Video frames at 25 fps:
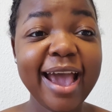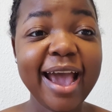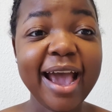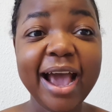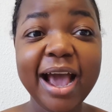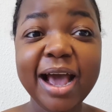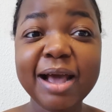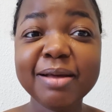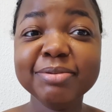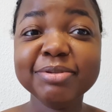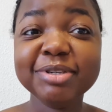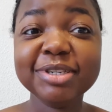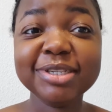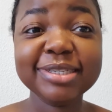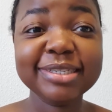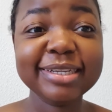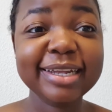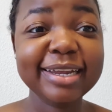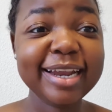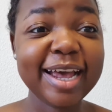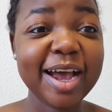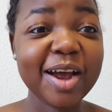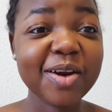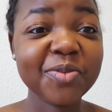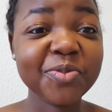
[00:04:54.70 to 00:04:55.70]
I'm just
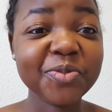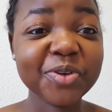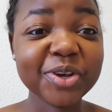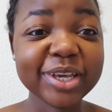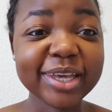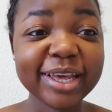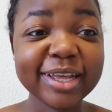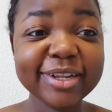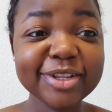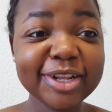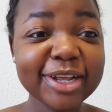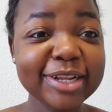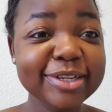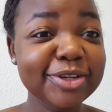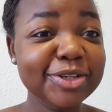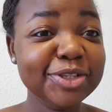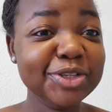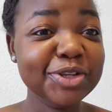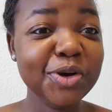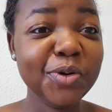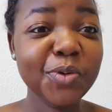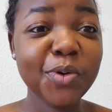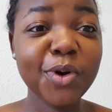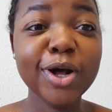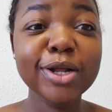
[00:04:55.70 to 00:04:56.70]
that African that does
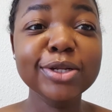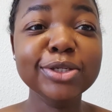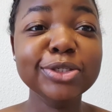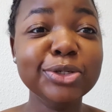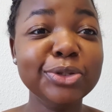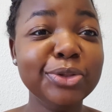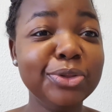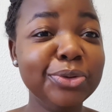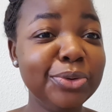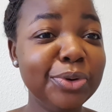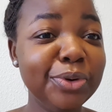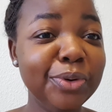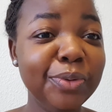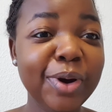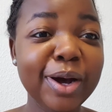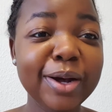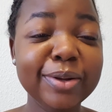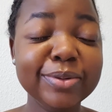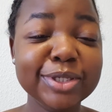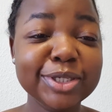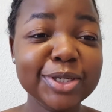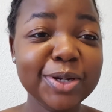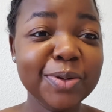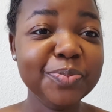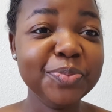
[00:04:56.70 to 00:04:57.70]
not want to throw
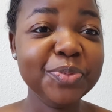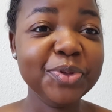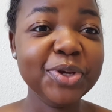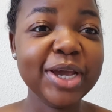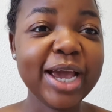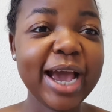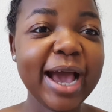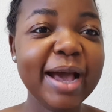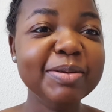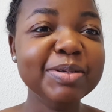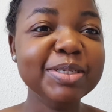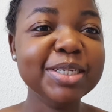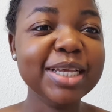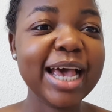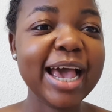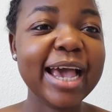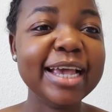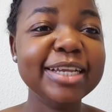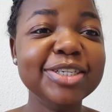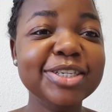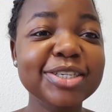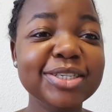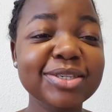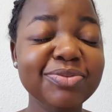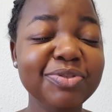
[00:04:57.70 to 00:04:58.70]
out something. I
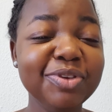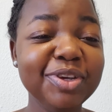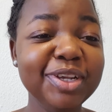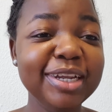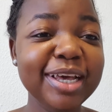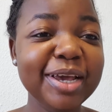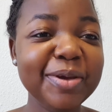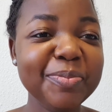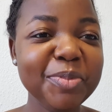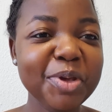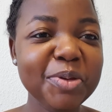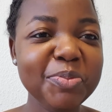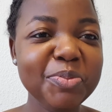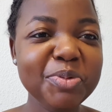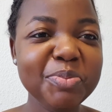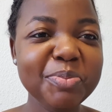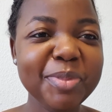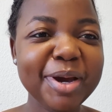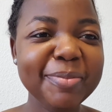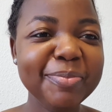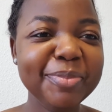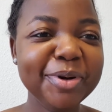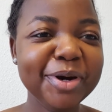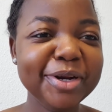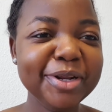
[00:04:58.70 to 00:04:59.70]
just feel like maybe
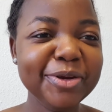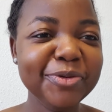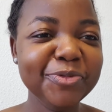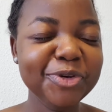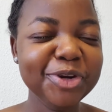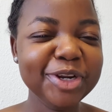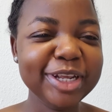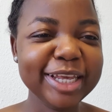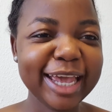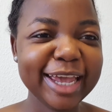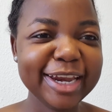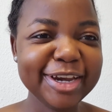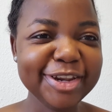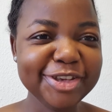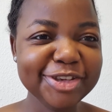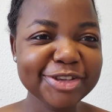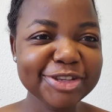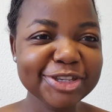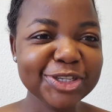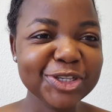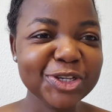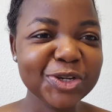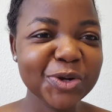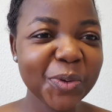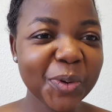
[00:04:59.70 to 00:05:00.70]
my body would get
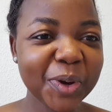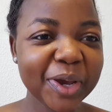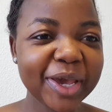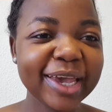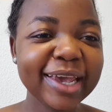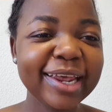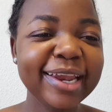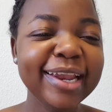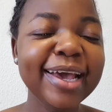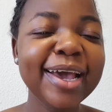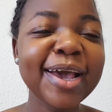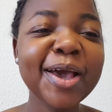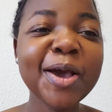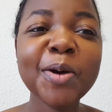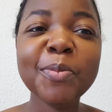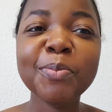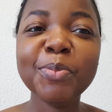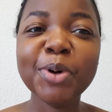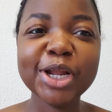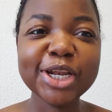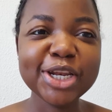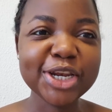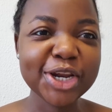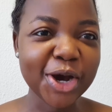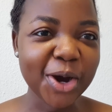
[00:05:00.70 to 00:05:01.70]
used to it.
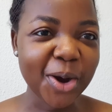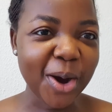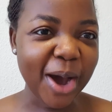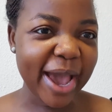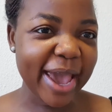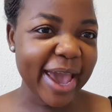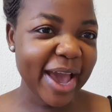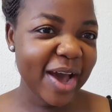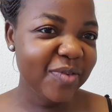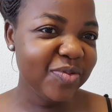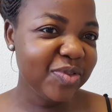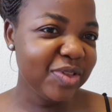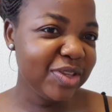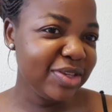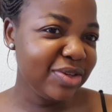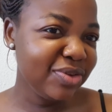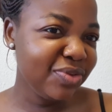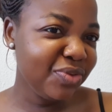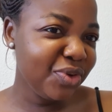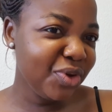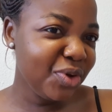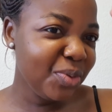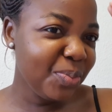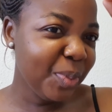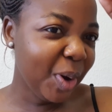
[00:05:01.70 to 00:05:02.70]
But no, I have these
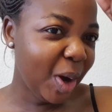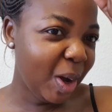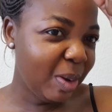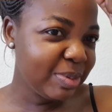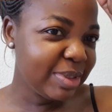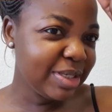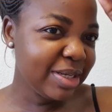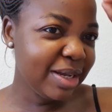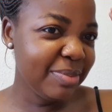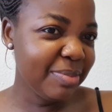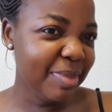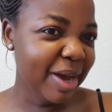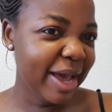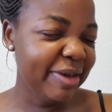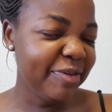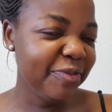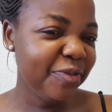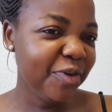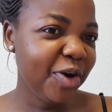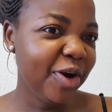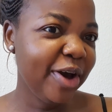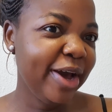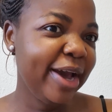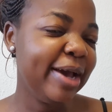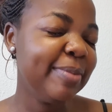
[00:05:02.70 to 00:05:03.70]
few bumps on my
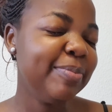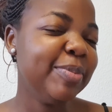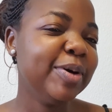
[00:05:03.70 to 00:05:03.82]
forehead,